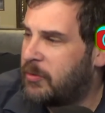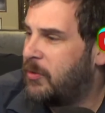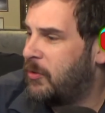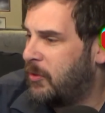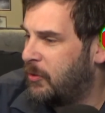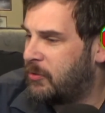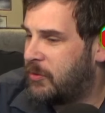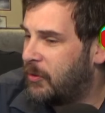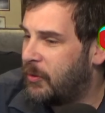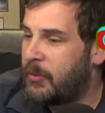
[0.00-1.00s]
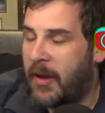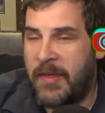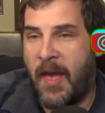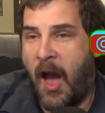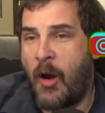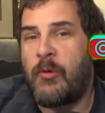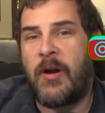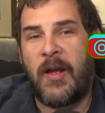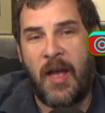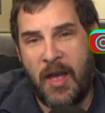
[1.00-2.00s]
to YouTube an hour
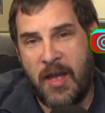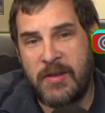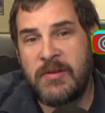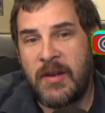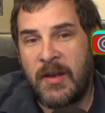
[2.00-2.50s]
ahead,